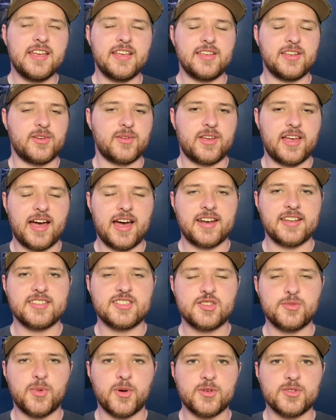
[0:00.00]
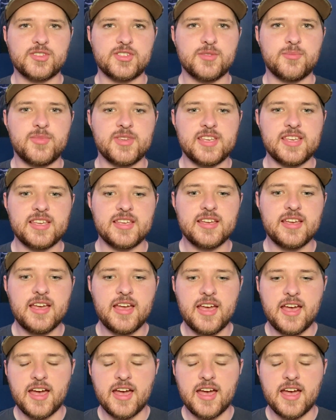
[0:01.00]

you know, God is supposed to be